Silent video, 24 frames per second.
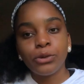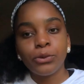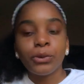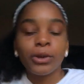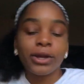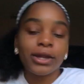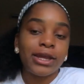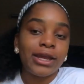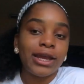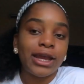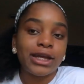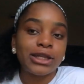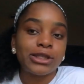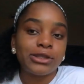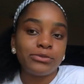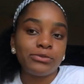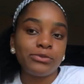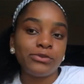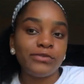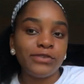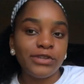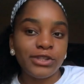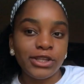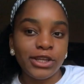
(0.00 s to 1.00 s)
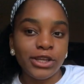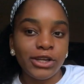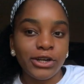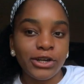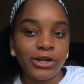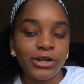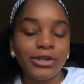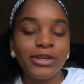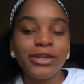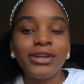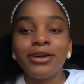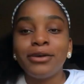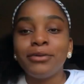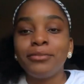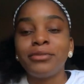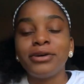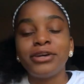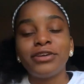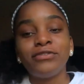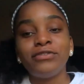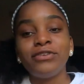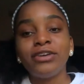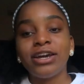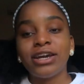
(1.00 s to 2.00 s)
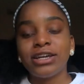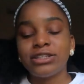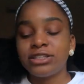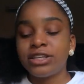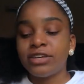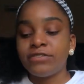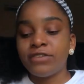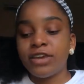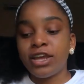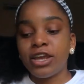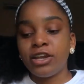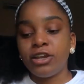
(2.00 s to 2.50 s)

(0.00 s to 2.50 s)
working at the movie theater but if you guys have